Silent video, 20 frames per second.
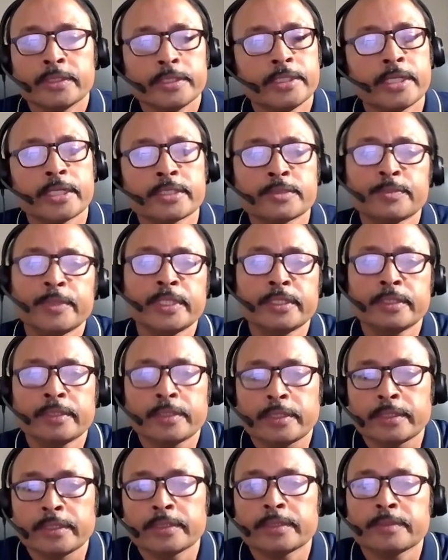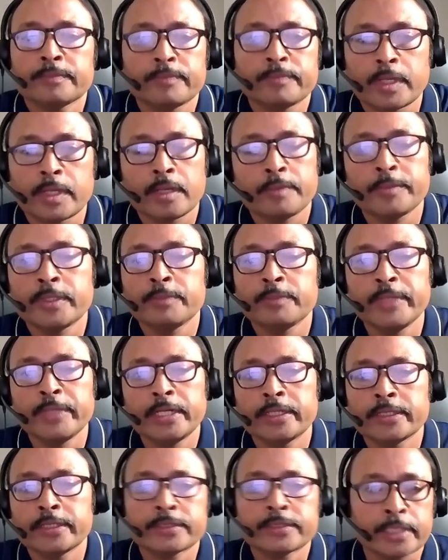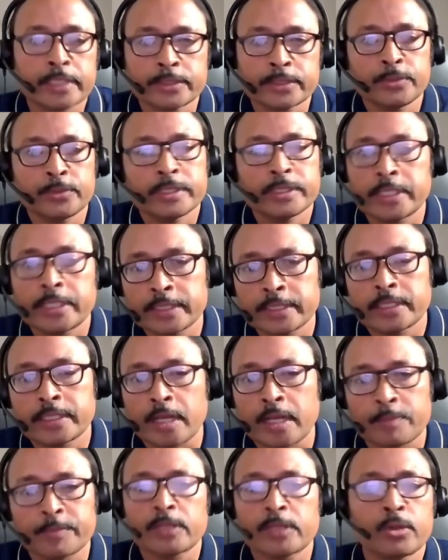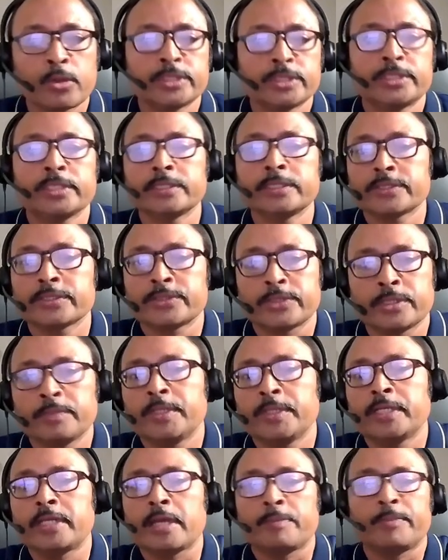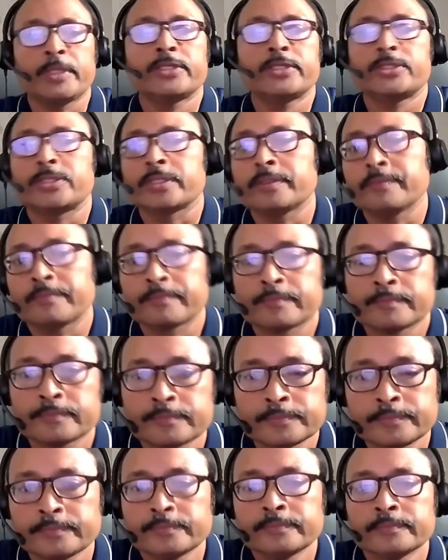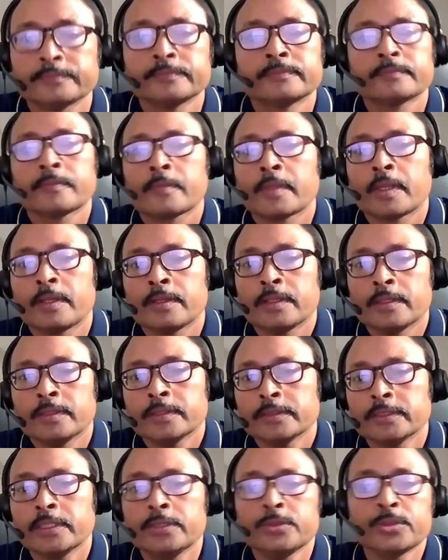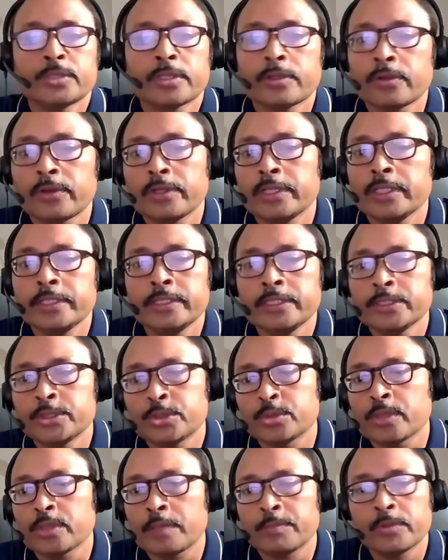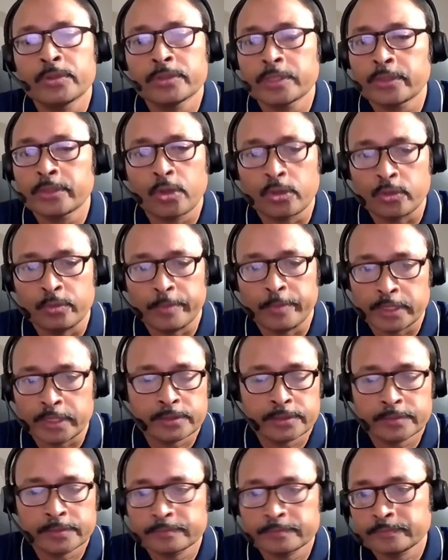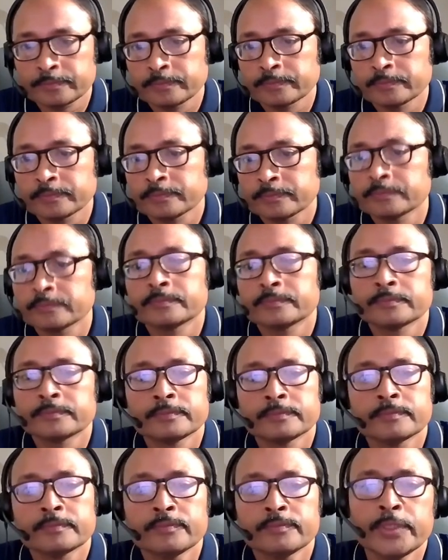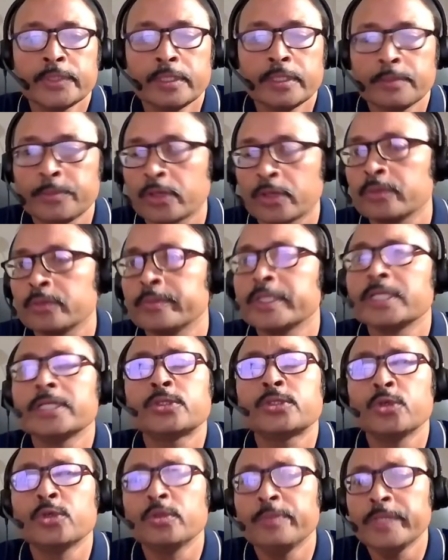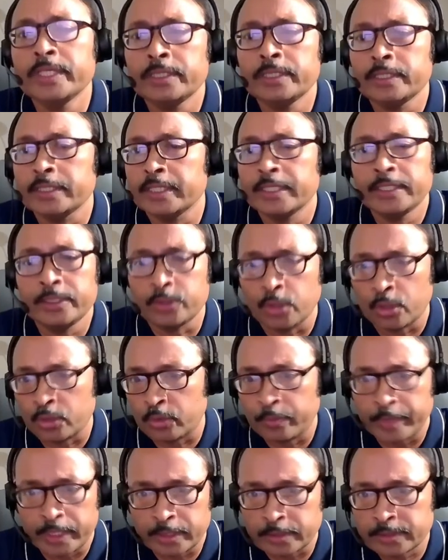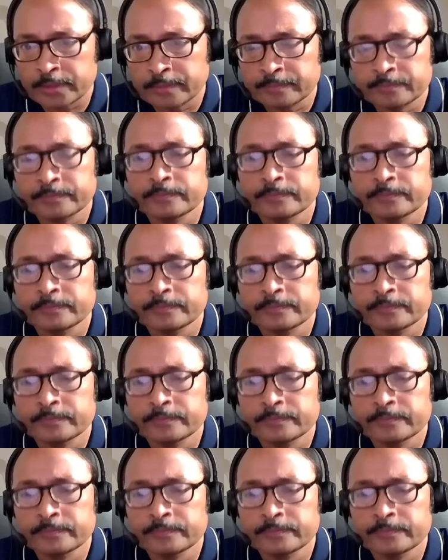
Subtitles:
It has been built in such a way that after launching the Streamlit application, the user only needs to upload the document, PDF document. It could be any document.